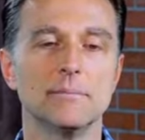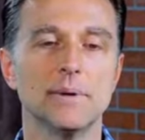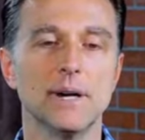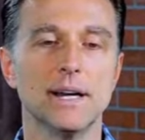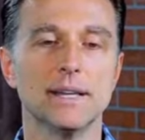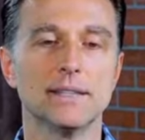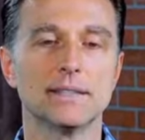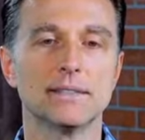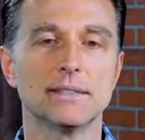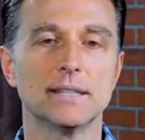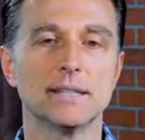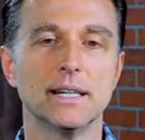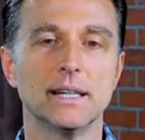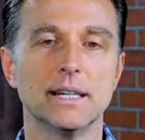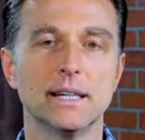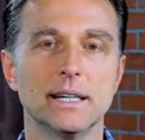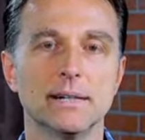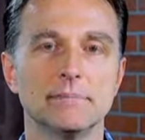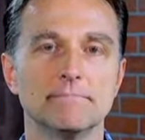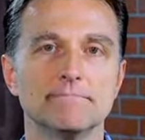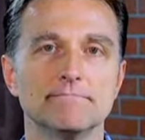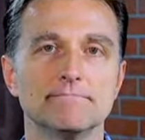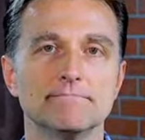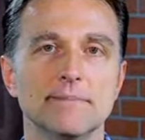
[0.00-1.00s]
but
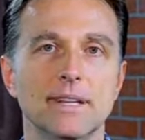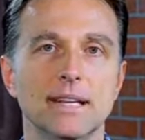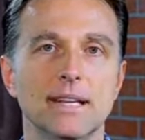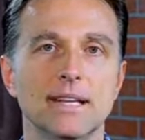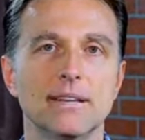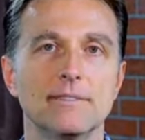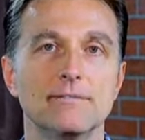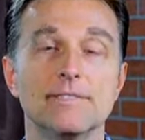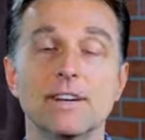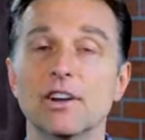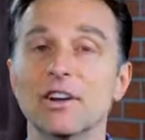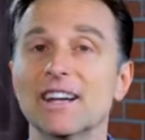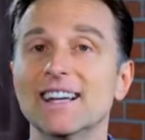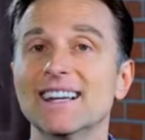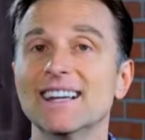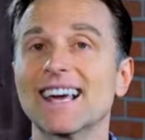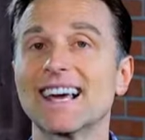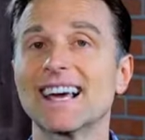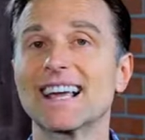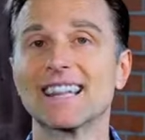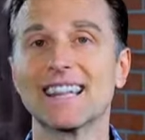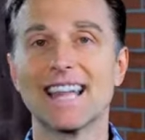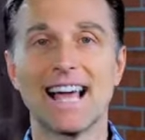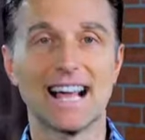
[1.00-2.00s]
very
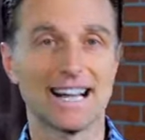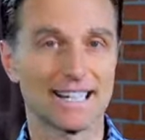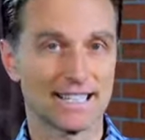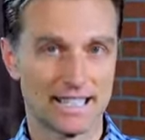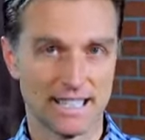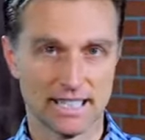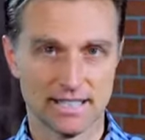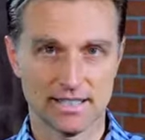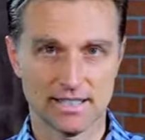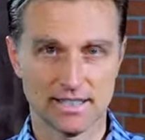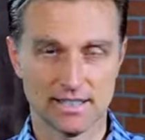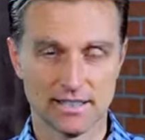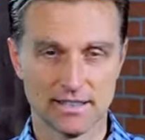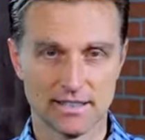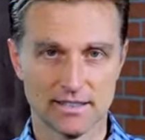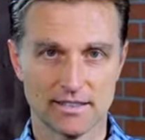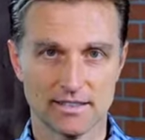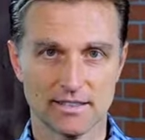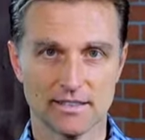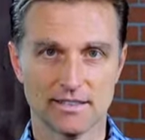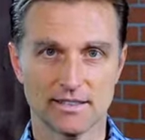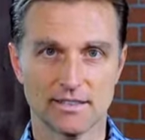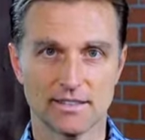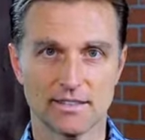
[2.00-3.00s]
neglected.
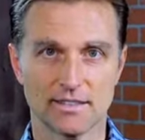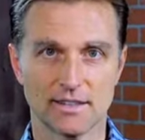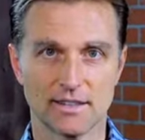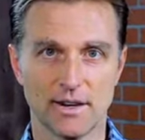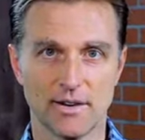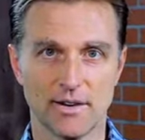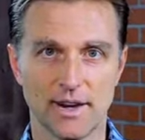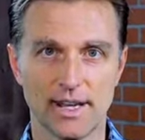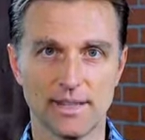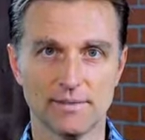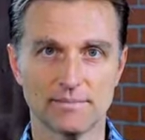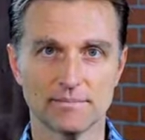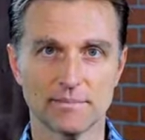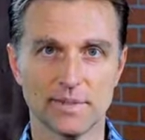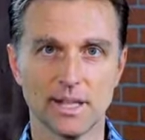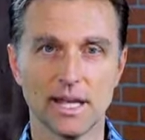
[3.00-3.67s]
All right?